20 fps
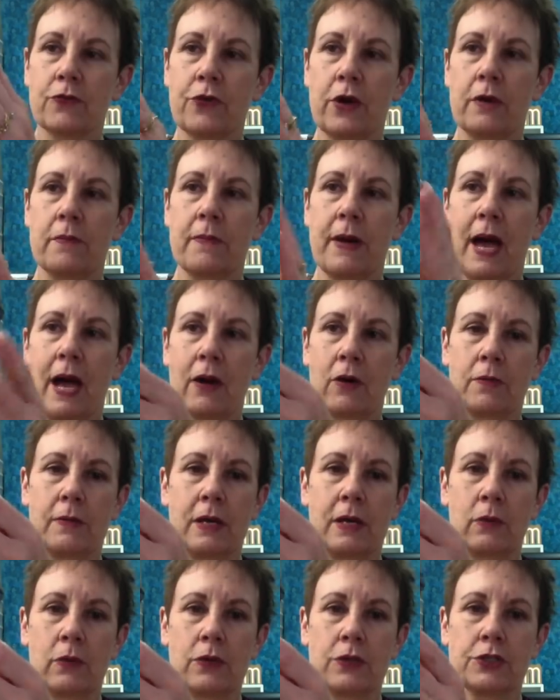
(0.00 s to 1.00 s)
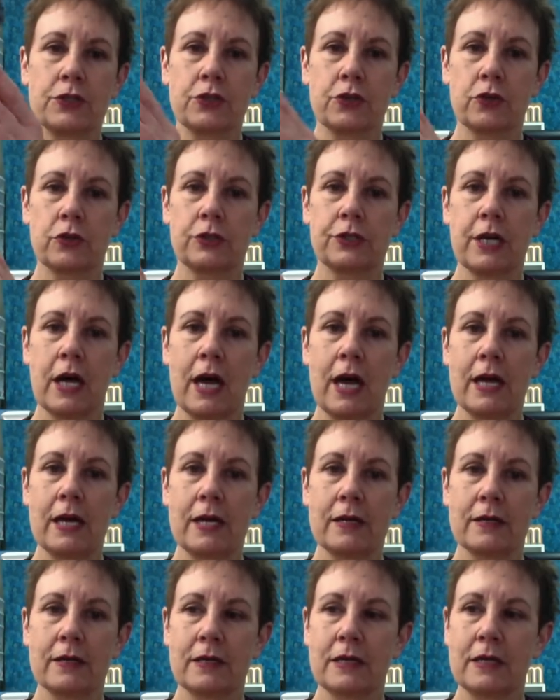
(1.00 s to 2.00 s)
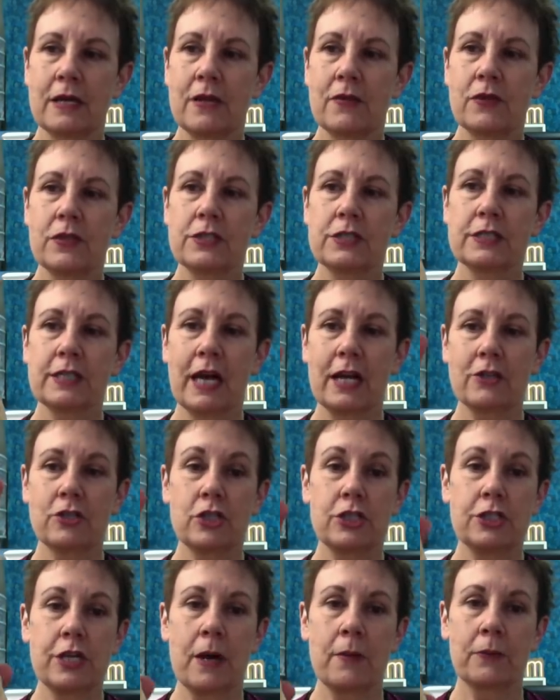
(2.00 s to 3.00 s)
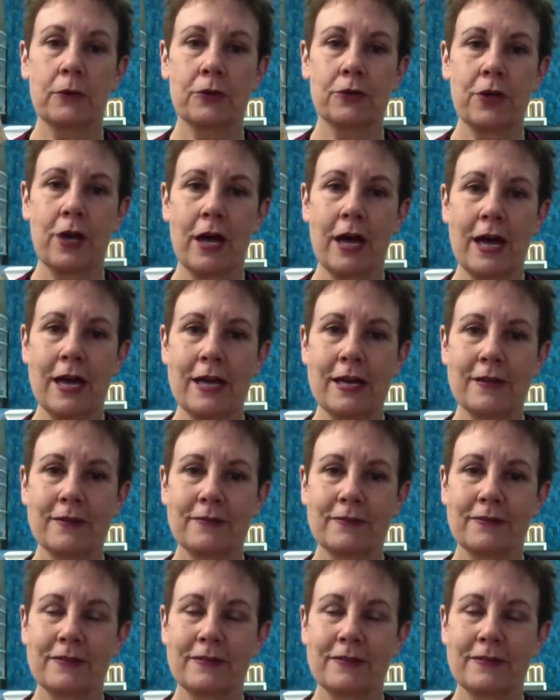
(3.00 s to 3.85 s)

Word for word: the front and back are made with a circle die. This is actually a tumbler die.